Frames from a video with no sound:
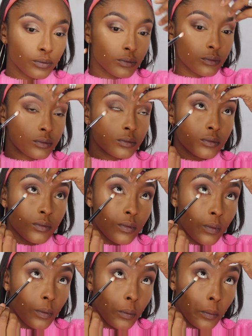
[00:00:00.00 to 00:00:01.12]

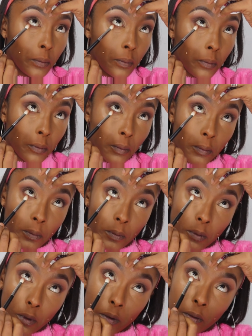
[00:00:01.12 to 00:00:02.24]

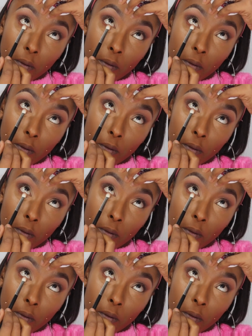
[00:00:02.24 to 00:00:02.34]
Nobody speaks.